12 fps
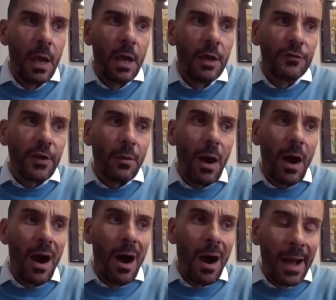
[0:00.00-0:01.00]
So
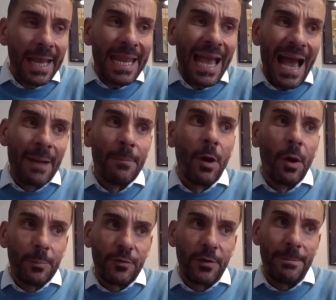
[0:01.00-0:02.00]
I am
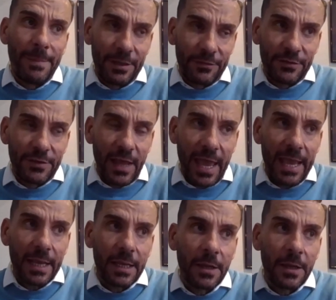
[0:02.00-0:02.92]
optimistic.